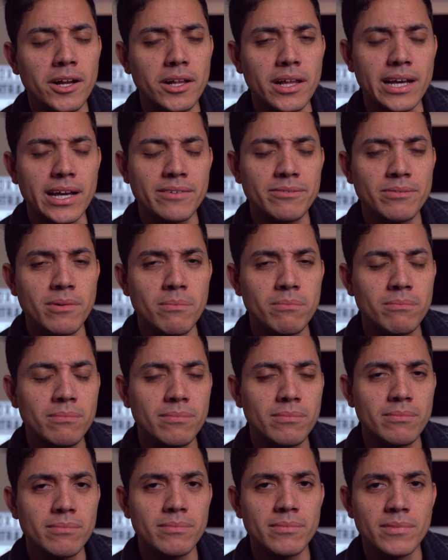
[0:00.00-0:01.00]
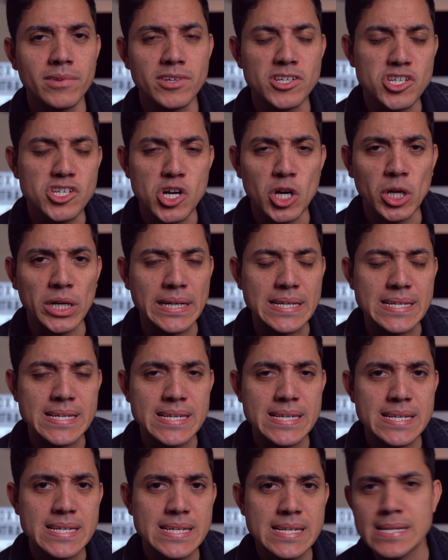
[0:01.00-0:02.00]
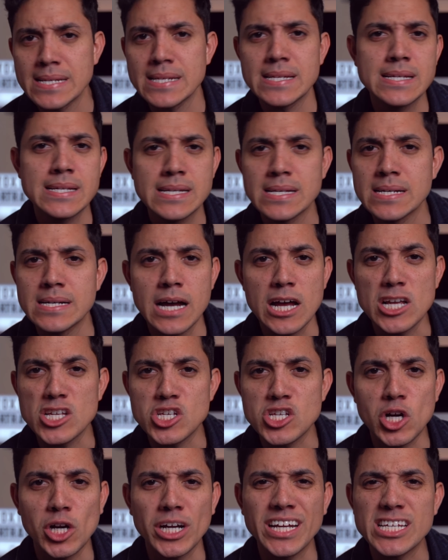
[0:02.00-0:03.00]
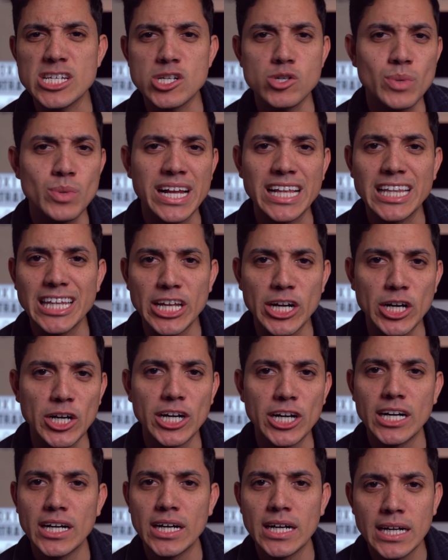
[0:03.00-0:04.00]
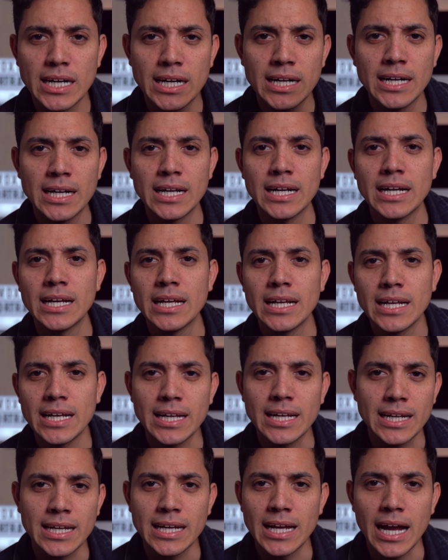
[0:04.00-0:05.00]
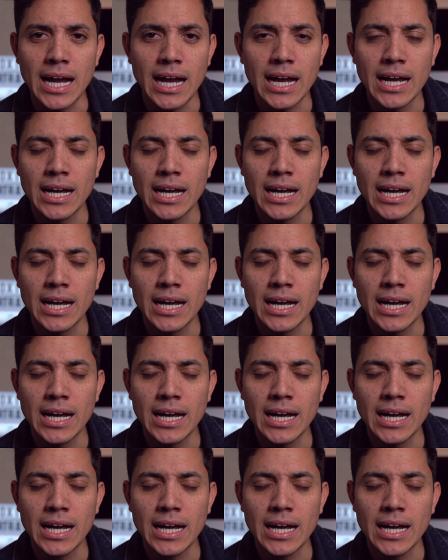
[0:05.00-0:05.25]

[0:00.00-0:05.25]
know, like from the circus, a circus ringleader. Yeah,